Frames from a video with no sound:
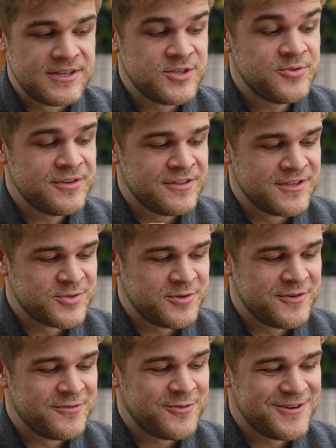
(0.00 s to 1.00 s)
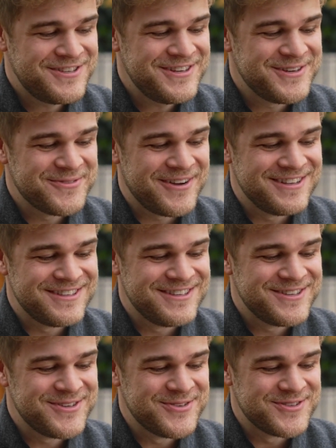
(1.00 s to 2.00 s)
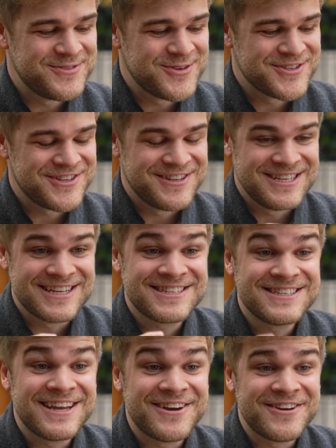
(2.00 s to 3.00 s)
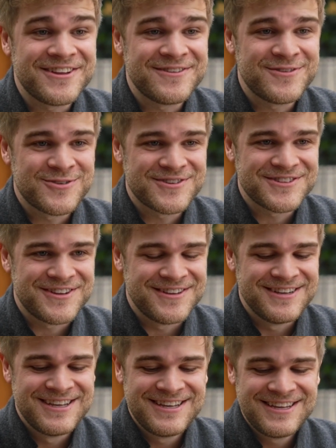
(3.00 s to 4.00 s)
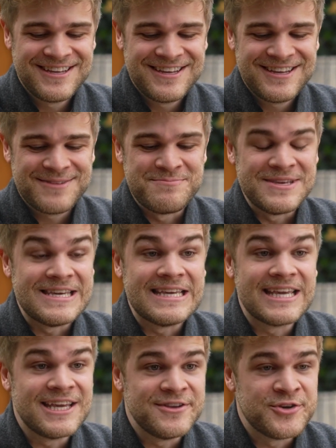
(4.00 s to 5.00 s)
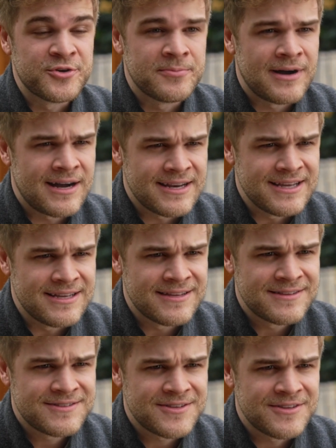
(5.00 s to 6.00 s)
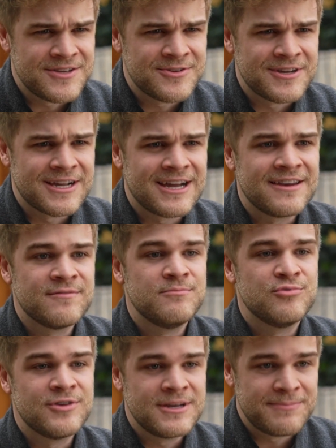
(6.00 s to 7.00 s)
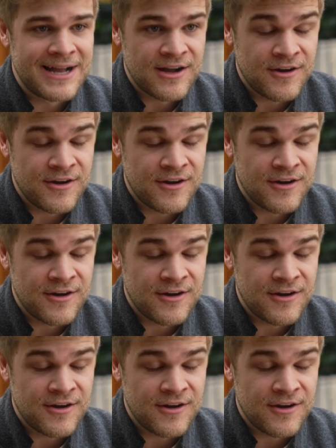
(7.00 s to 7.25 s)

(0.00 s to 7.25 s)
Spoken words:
doing this, what you're forcing your mind to do is focus on dexterity, focus on being in your body so that you can kind of bring back